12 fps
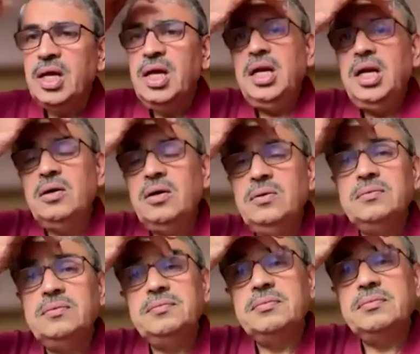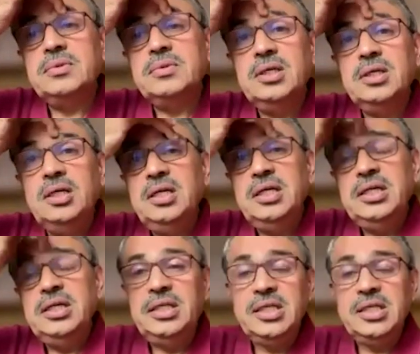Now,
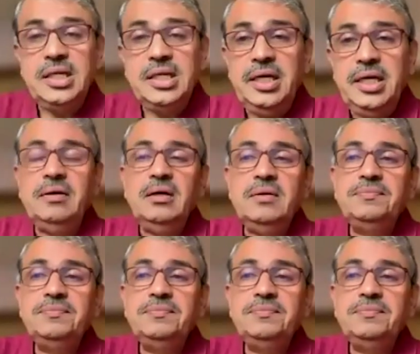interestingly,